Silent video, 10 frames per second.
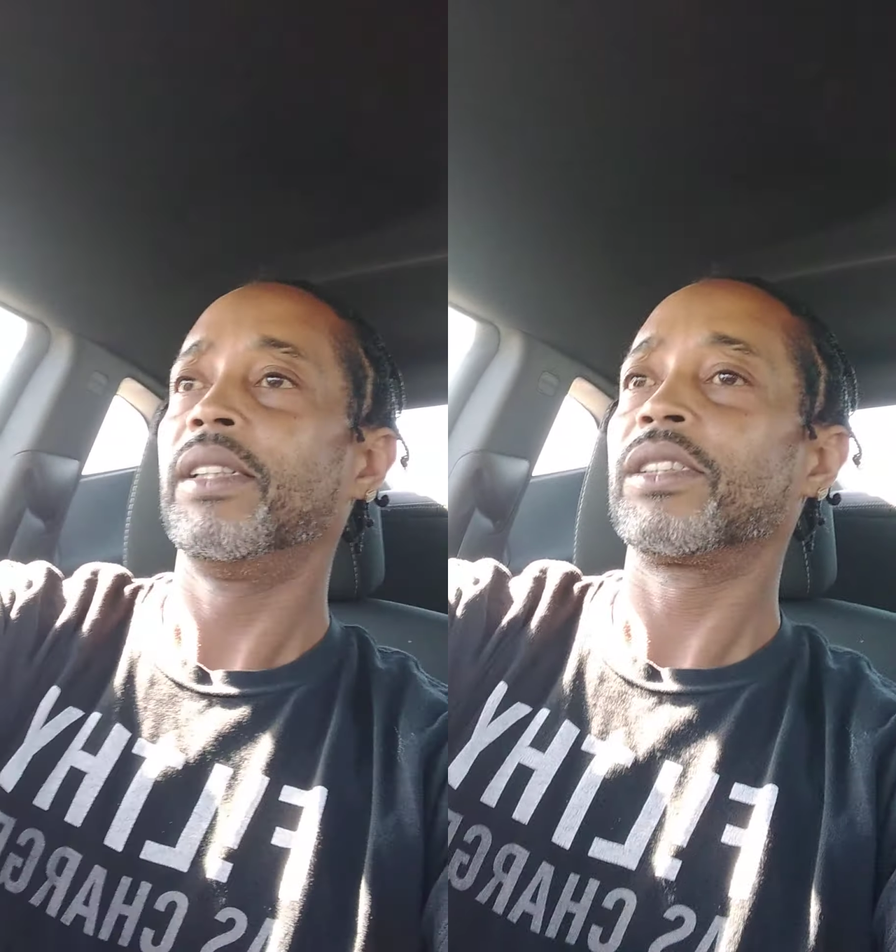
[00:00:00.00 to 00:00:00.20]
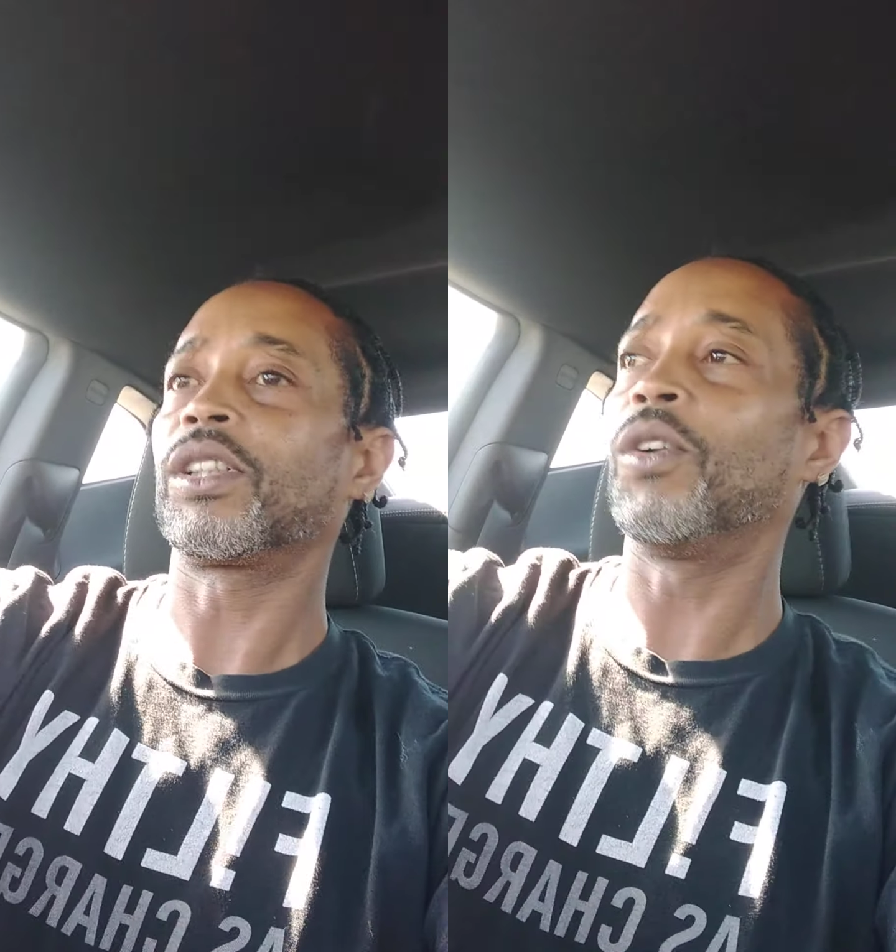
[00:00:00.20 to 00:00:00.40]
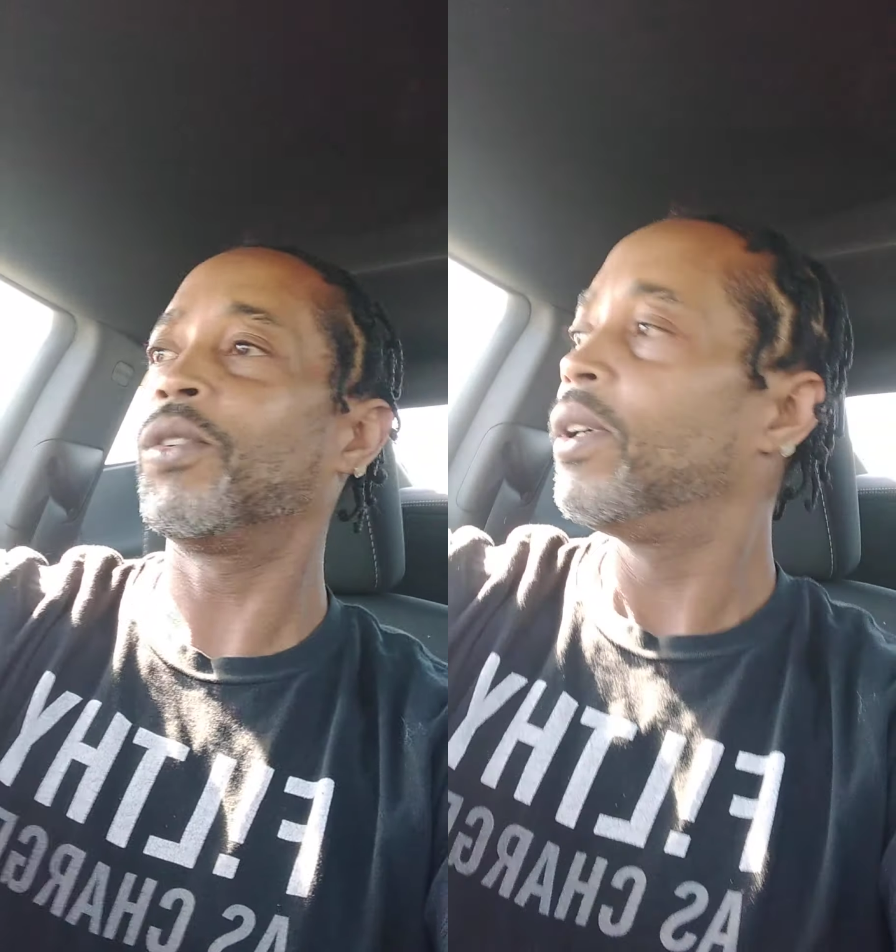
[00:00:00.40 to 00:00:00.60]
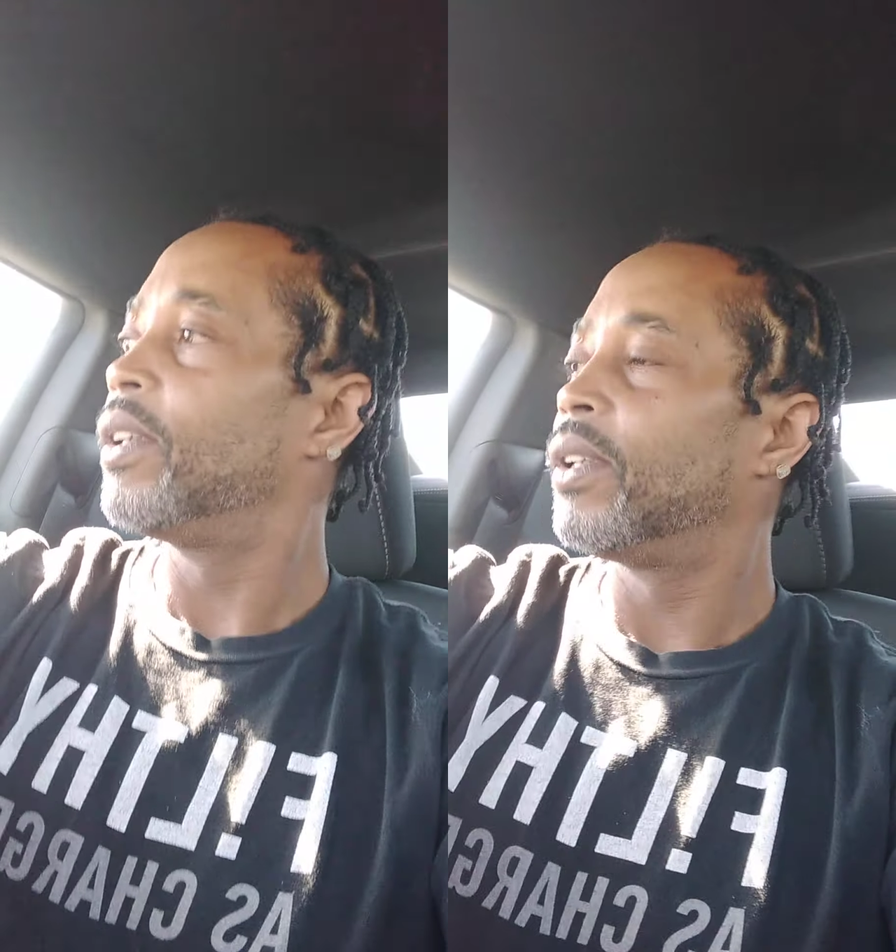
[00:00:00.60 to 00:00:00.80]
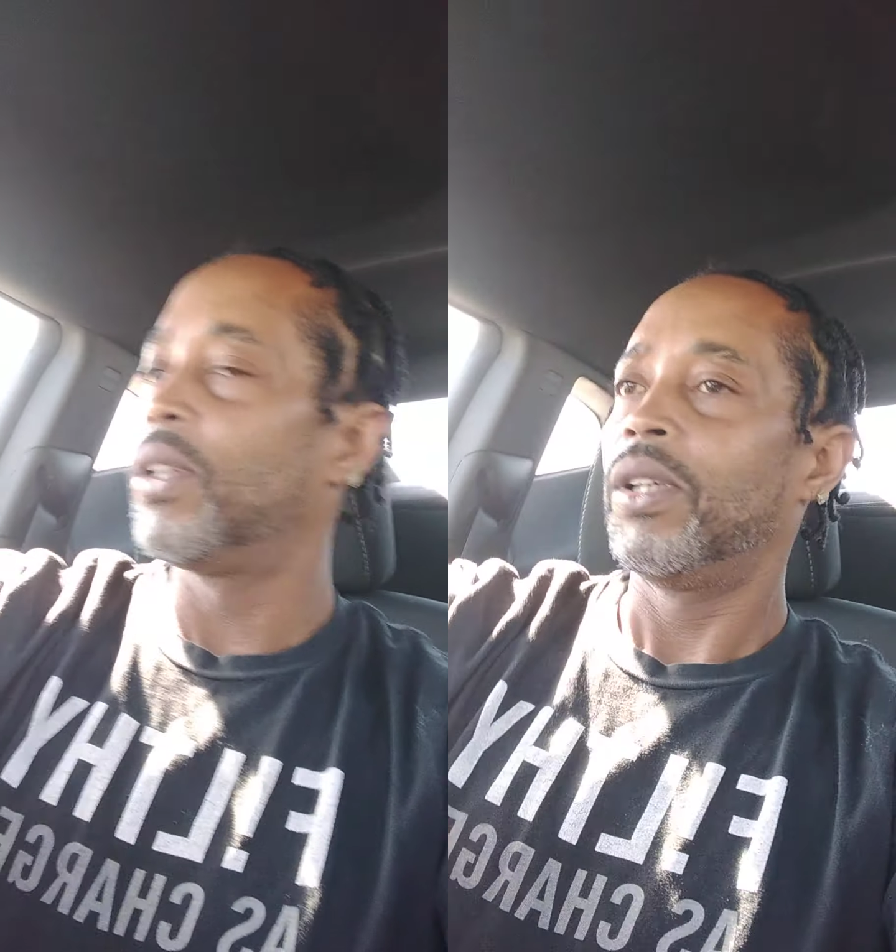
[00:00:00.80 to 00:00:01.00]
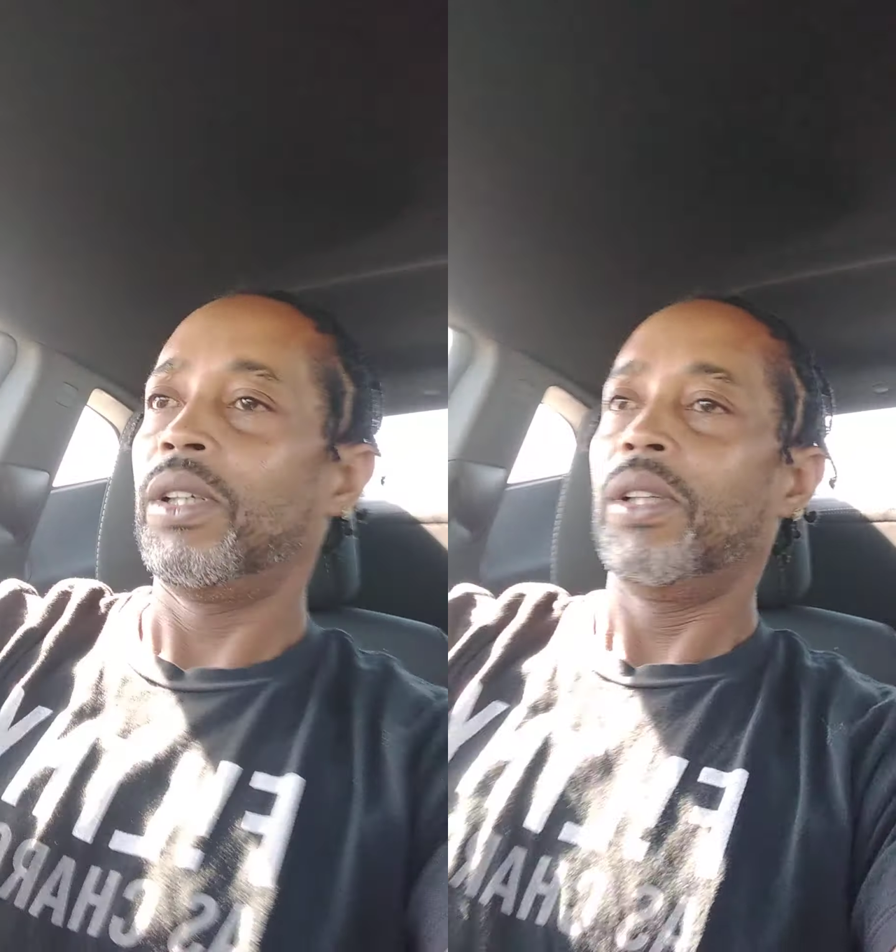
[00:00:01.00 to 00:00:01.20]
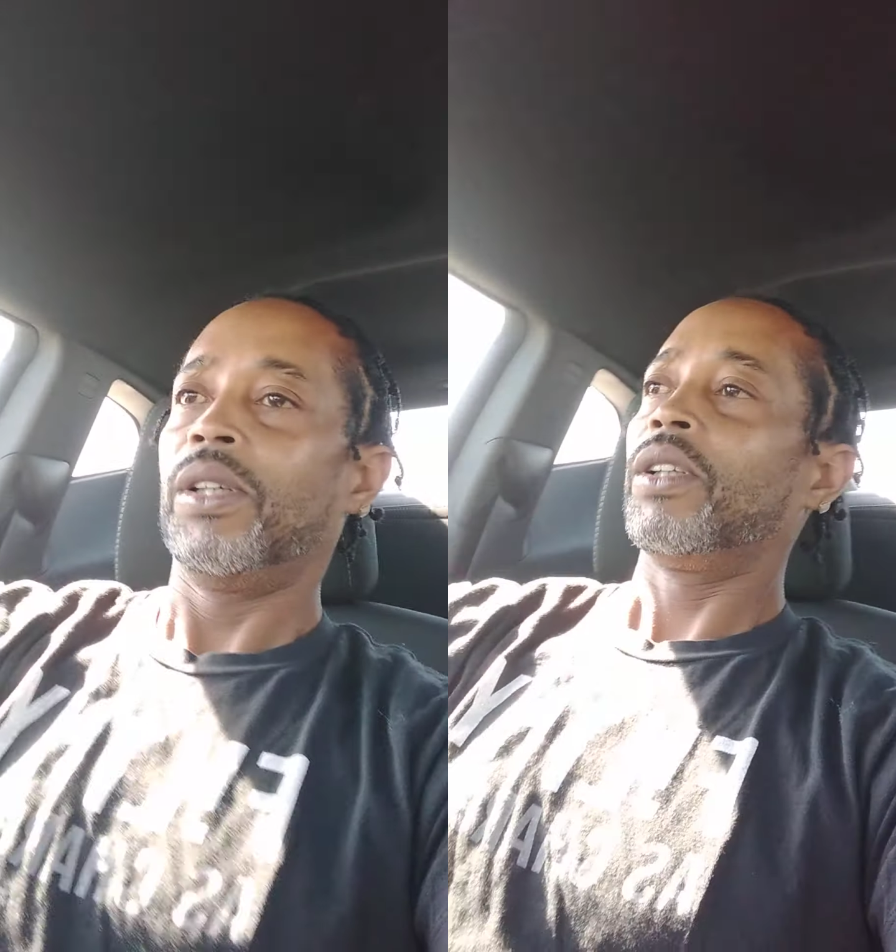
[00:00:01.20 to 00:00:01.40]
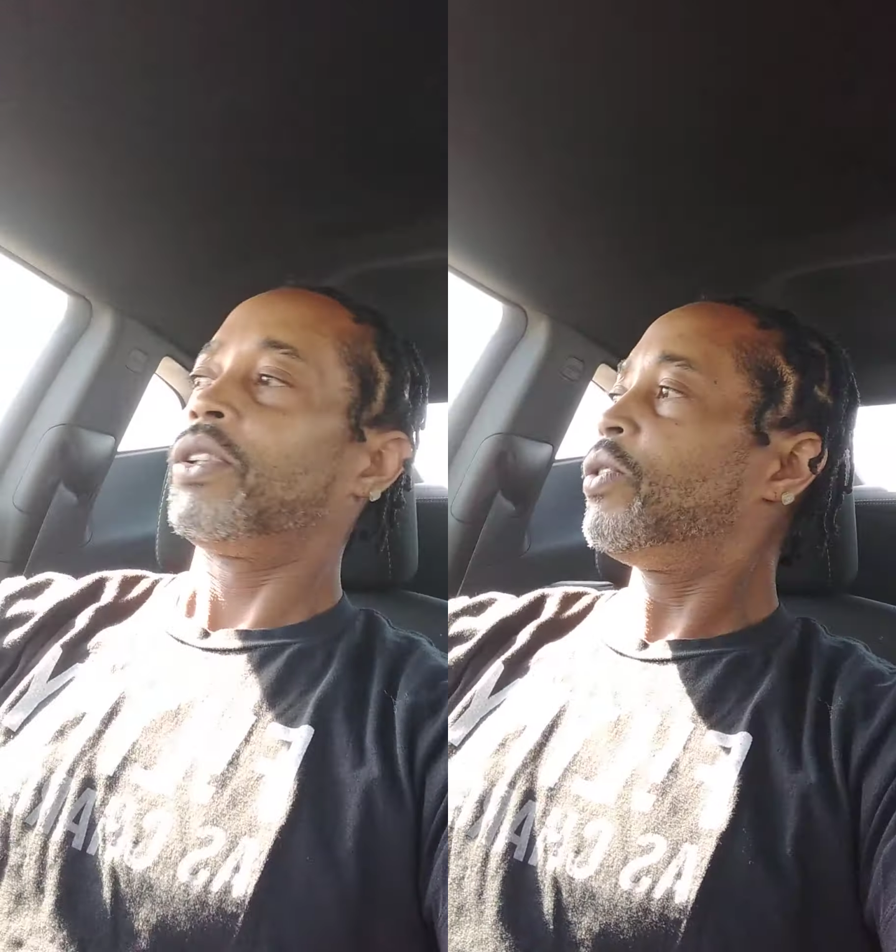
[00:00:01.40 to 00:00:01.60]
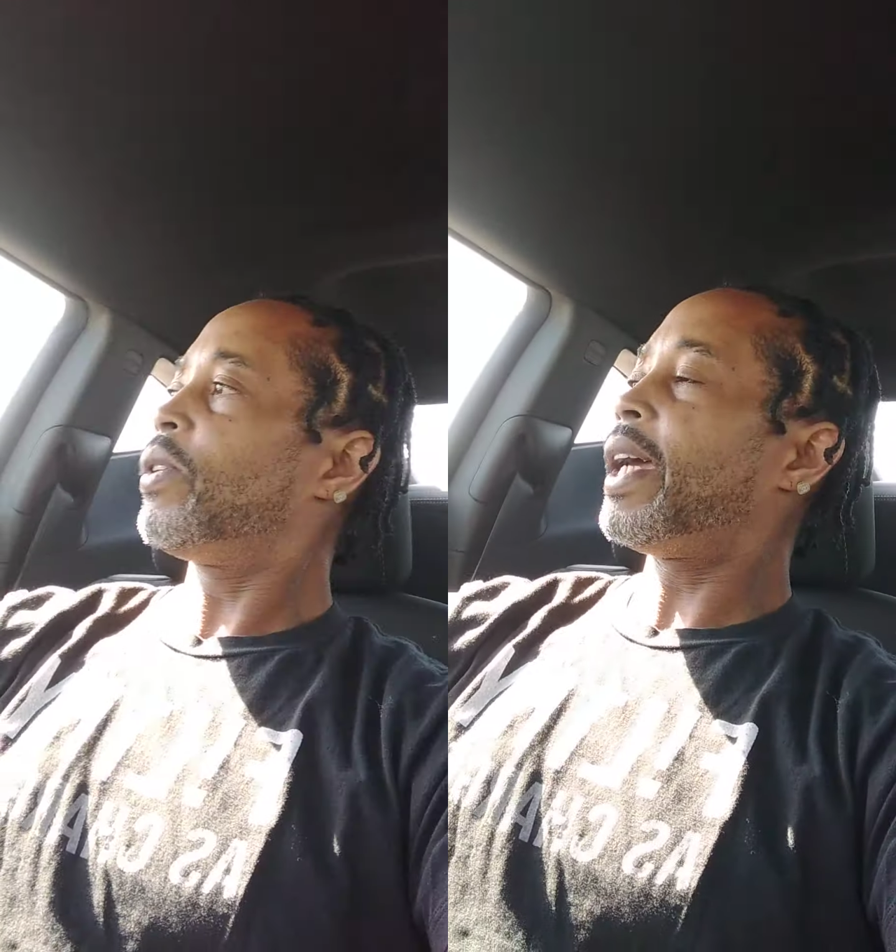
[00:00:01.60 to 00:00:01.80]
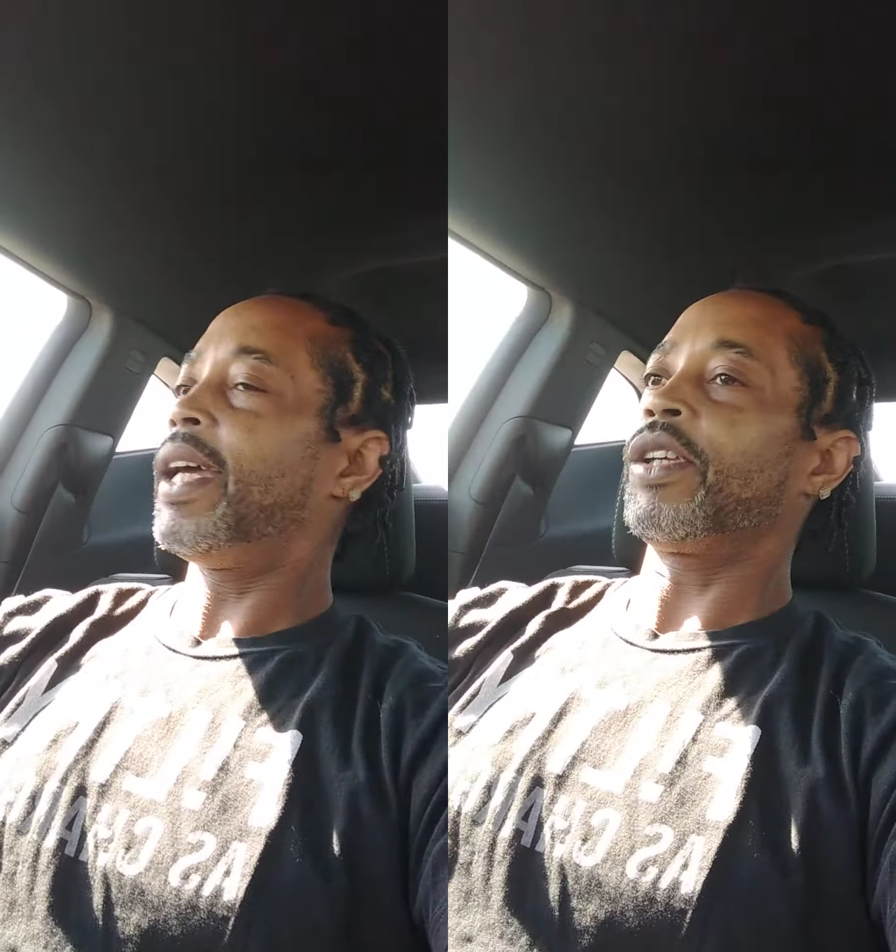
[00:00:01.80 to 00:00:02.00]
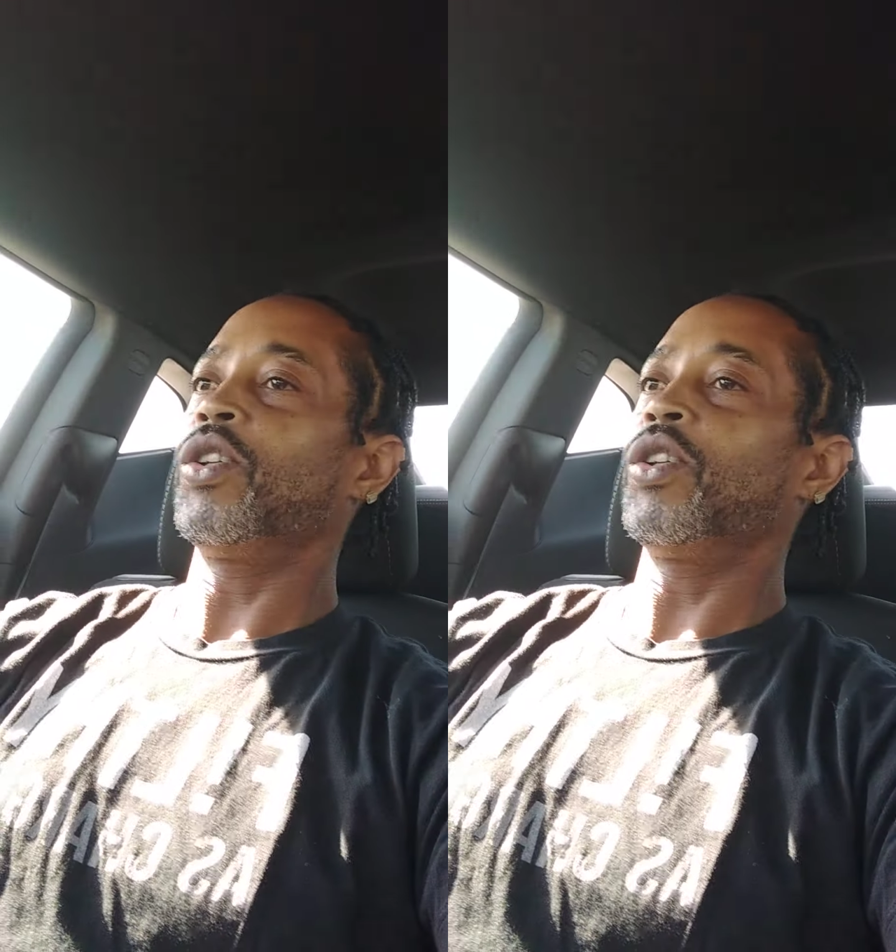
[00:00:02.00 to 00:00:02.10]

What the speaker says: So, you can't